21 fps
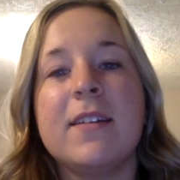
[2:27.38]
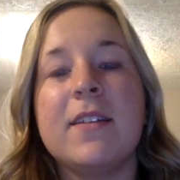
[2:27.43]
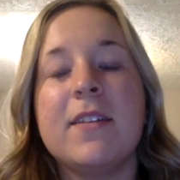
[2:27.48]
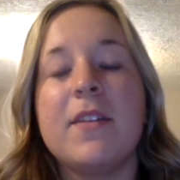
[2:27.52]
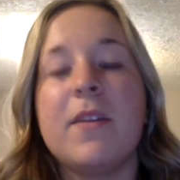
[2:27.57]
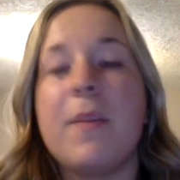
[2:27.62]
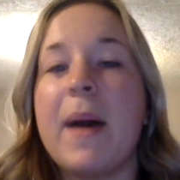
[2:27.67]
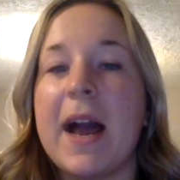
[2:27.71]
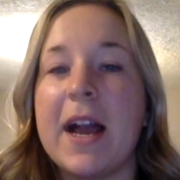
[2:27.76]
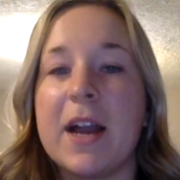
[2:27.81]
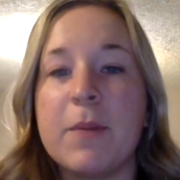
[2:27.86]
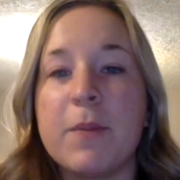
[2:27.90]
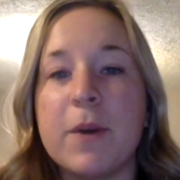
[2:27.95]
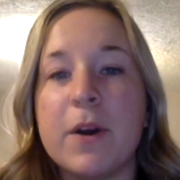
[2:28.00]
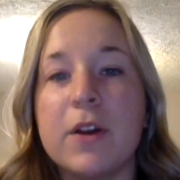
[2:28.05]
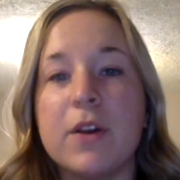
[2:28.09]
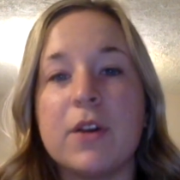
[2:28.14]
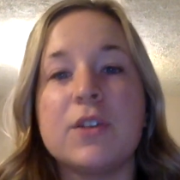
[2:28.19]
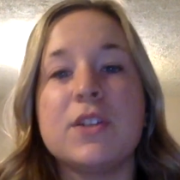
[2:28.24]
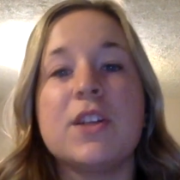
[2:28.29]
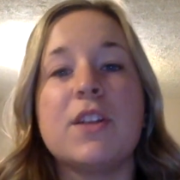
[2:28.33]
the back
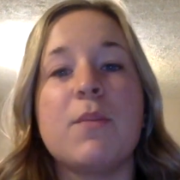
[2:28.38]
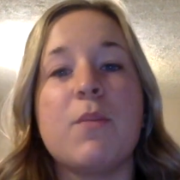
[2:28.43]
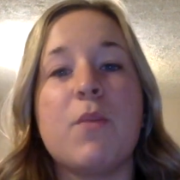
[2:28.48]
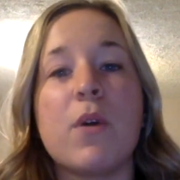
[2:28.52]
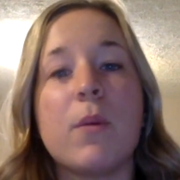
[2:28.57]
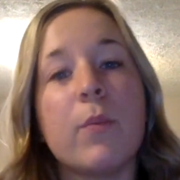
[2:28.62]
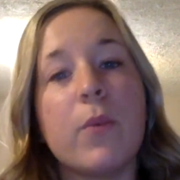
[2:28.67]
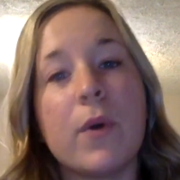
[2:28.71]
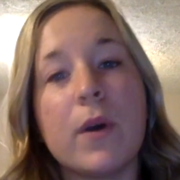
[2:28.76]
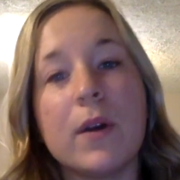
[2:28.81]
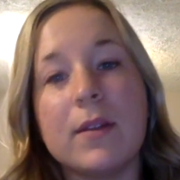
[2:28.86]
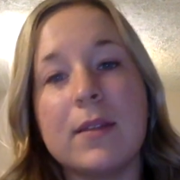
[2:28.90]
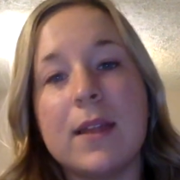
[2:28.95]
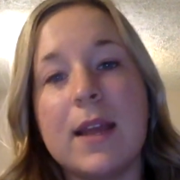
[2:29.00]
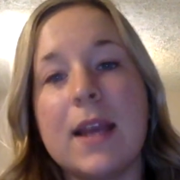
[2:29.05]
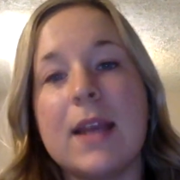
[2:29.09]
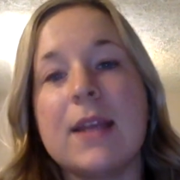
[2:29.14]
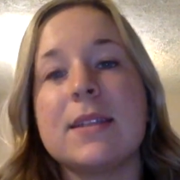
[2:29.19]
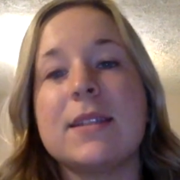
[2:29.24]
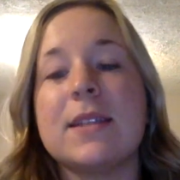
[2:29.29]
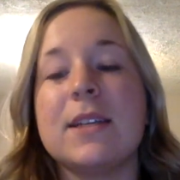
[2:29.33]
burner to the more important
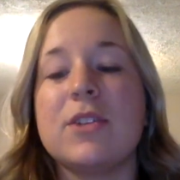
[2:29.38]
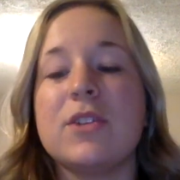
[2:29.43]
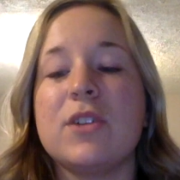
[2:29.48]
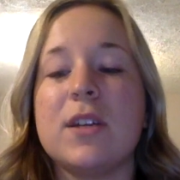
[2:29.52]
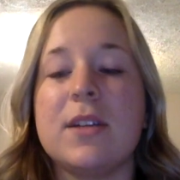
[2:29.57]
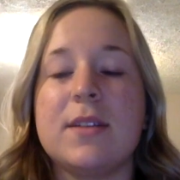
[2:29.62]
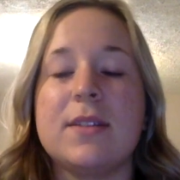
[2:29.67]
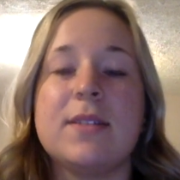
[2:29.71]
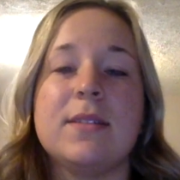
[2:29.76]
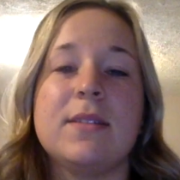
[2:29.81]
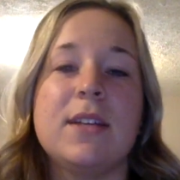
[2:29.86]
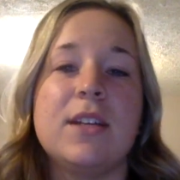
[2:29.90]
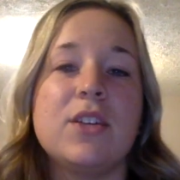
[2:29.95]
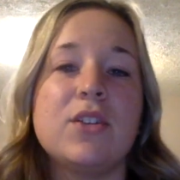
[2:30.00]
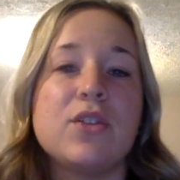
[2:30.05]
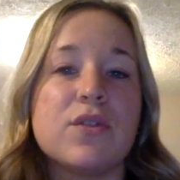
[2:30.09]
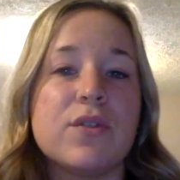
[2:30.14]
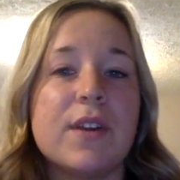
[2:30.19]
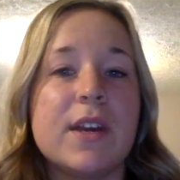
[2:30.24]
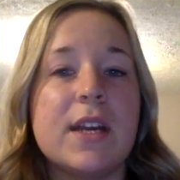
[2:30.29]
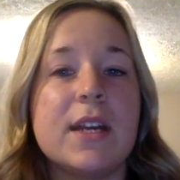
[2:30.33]
things such as
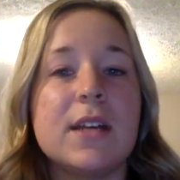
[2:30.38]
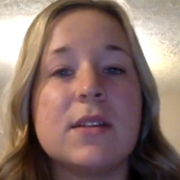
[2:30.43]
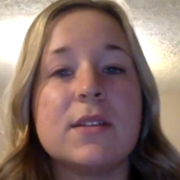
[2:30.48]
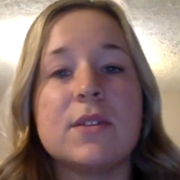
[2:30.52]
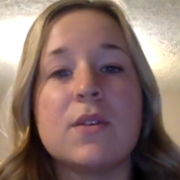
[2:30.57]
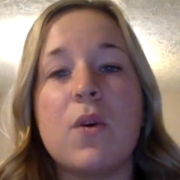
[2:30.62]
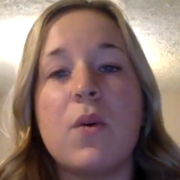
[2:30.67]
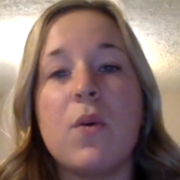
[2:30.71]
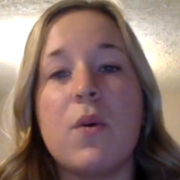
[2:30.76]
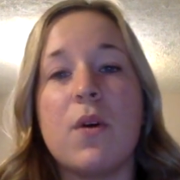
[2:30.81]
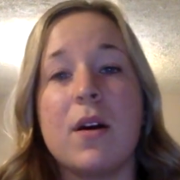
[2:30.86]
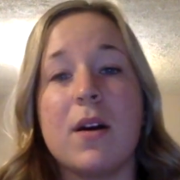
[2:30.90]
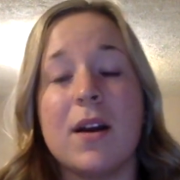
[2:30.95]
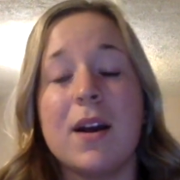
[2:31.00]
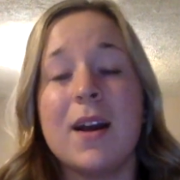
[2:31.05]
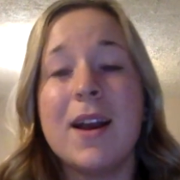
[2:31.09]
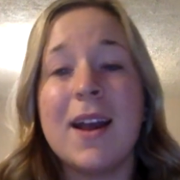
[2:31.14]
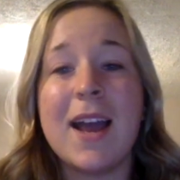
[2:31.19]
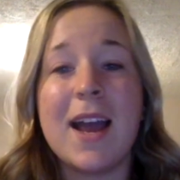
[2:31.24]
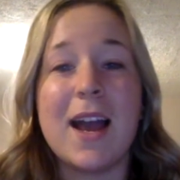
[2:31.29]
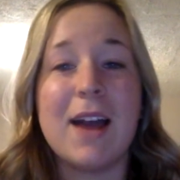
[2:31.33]
injuries or
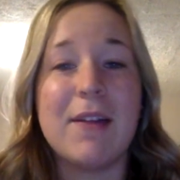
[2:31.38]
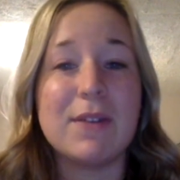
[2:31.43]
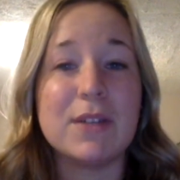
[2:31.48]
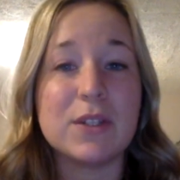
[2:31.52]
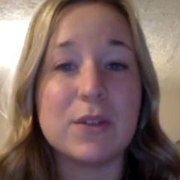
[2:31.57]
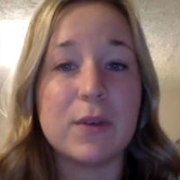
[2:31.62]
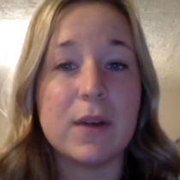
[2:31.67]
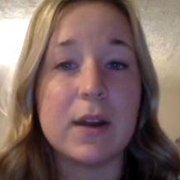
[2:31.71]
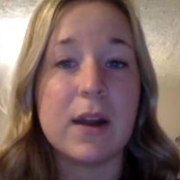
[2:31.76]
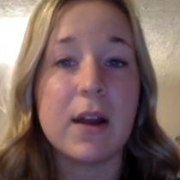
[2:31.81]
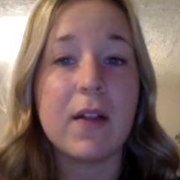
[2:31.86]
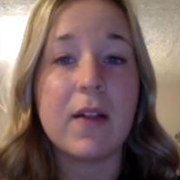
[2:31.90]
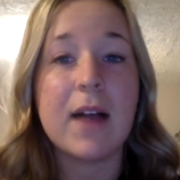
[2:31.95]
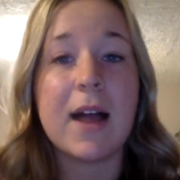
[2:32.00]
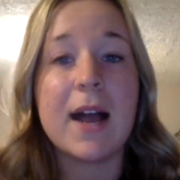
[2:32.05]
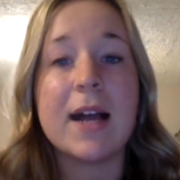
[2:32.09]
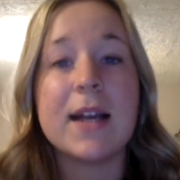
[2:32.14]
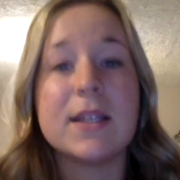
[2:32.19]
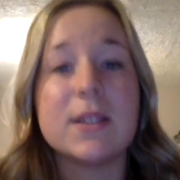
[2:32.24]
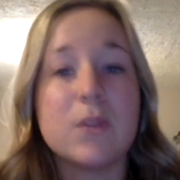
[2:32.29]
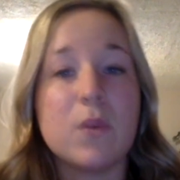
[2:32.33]
having to run a
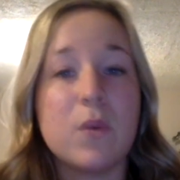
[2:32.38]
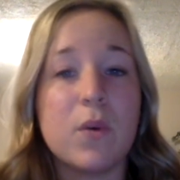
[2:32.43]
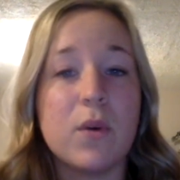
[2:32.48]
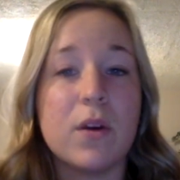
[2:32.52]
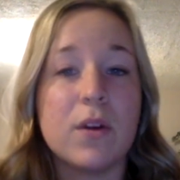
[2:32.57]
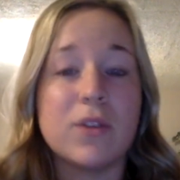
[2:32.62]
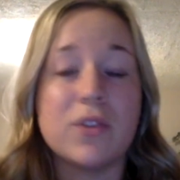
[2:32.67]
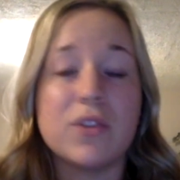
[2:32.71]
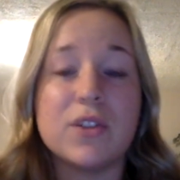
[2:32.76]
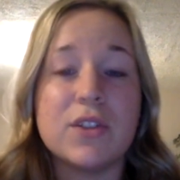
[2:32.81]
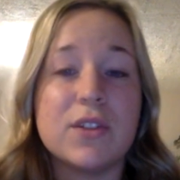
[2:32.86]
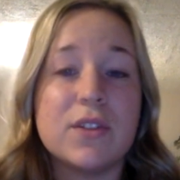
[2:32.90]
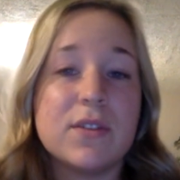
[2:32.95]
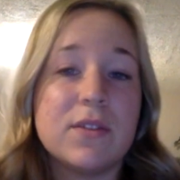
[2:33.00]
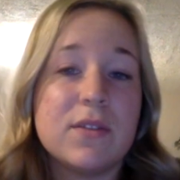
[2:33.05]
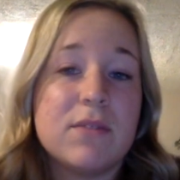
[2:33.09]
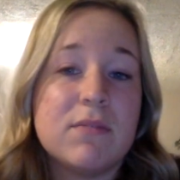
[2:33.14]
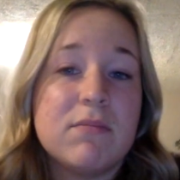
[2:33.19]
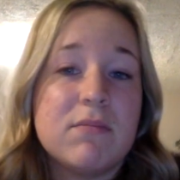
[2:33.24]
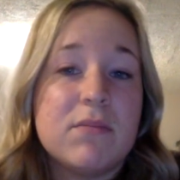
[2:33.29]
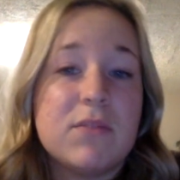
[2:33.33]
class or just
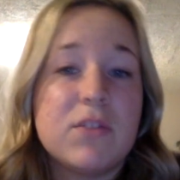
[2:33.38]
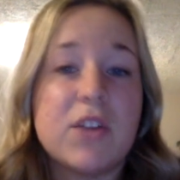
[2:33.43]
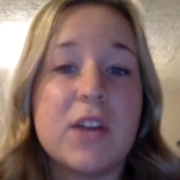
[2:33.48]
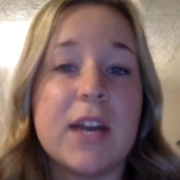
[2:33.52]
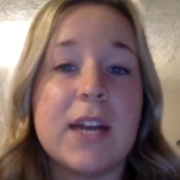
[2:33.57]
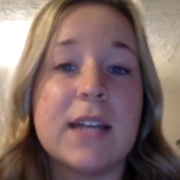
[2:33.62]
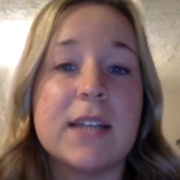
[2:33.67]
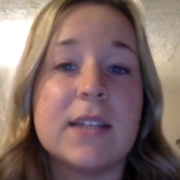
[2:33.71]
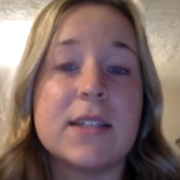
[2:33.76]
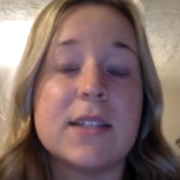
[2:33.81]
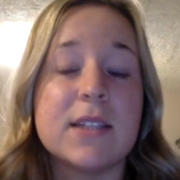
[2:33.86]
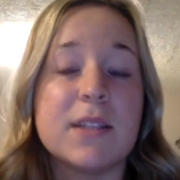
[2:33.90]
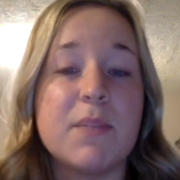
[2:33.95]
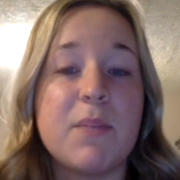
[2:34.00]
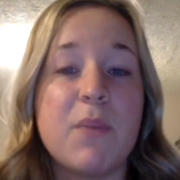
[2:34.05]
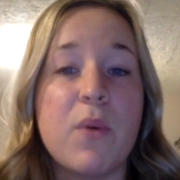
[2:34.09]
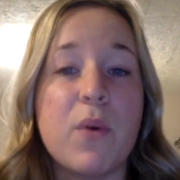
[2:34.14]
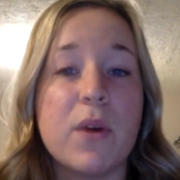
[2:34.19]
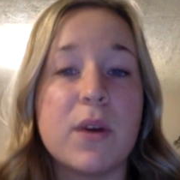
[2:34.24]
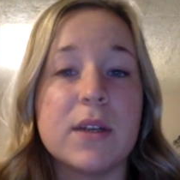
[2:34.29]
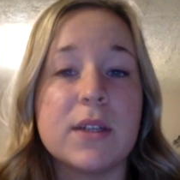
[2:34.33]
trying to
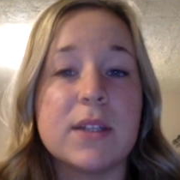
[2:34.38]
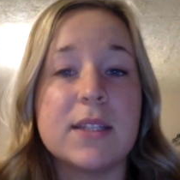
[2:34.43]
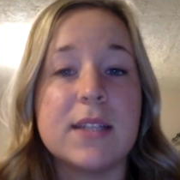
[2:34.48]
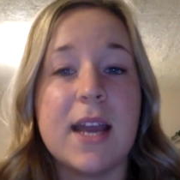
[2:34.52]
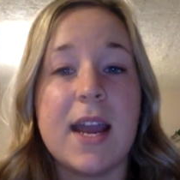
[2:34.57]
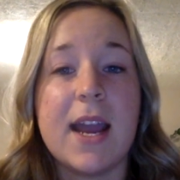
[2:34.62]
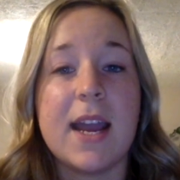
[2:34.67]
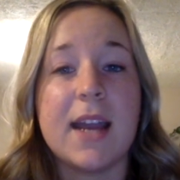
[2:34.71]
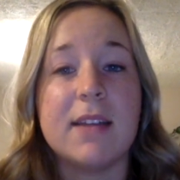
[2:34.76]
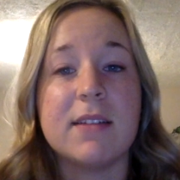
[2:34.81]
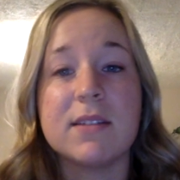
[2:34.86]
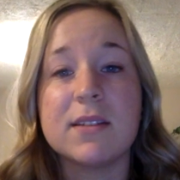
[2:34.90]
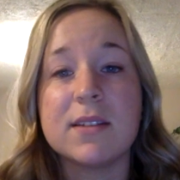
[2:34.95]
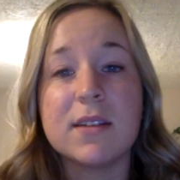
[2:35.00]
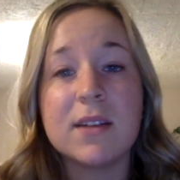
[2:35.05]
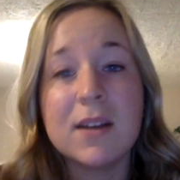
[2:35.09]
support and